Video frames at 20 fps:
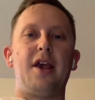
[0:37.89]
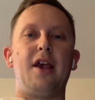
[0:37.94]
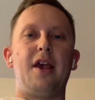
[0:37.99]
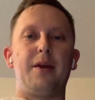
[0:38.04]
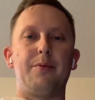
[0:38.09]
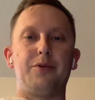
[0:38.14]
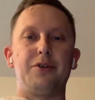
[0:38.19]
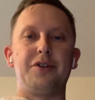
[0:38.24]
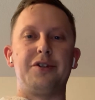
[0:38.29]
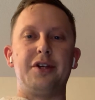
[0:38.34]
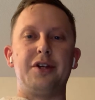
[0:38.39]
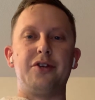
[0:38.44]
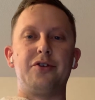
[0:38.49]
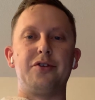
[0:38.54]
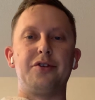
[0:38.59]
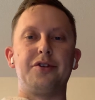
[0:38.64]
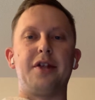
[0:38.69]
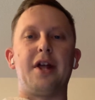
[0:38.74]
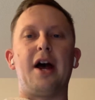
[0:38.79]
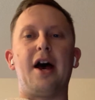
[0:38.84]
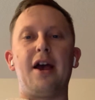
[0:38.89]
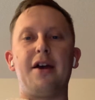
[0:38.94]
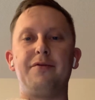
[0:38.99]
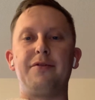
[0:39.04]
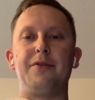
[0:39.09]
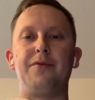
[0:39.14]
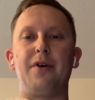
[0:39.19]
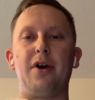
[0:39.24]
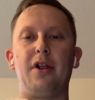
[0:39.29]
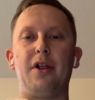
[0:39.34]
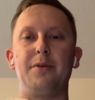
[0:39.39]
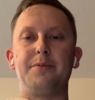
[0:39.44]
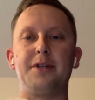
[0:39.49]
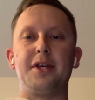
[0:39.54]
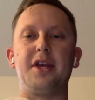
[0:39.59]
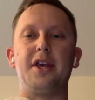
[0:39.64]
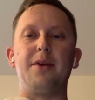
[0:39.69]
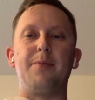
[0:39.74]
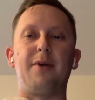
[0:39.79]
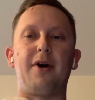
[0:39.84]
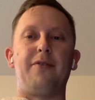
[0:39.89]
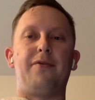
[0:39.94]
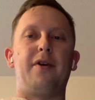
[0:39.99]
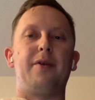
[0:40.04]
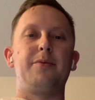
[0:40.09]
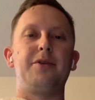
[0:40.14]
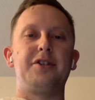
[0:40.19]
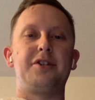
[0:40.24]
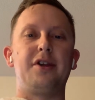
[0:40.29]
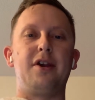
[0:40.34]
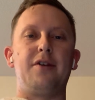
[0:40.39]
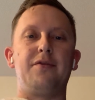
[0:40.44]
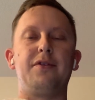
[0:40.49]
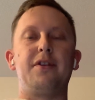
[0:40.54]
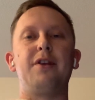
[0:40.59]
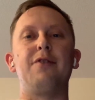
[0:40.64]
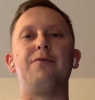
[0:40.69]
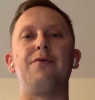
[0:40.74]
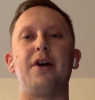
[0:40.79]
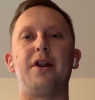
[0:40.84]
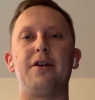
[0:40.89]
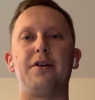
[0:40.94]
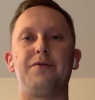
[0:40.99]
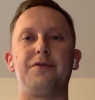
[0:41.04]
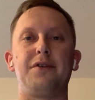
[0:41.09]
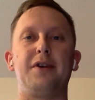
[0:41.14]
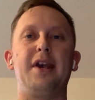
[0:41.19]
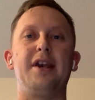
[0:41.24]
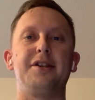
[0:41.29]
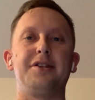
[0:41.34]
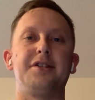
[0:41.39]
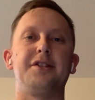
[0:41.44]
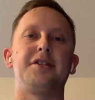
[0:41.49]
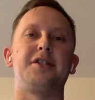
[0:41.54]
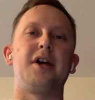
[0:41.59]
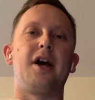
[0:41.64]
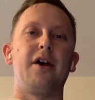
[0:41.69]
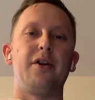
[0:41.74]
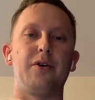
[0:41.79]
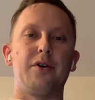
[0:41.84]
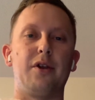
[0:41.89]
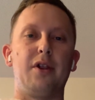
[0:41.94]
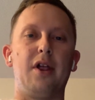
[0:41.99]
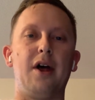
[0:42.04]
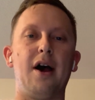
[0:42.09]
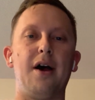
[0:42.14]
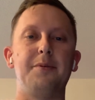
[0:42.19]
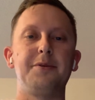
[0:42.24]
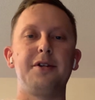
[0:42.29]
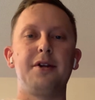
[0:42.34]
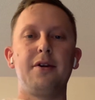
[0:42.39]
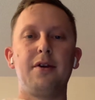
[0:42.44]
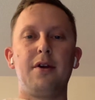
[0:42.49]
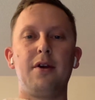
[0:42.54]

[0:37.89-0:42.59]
and procedures that I have developed to keep my family safe in the event of a societal collapse.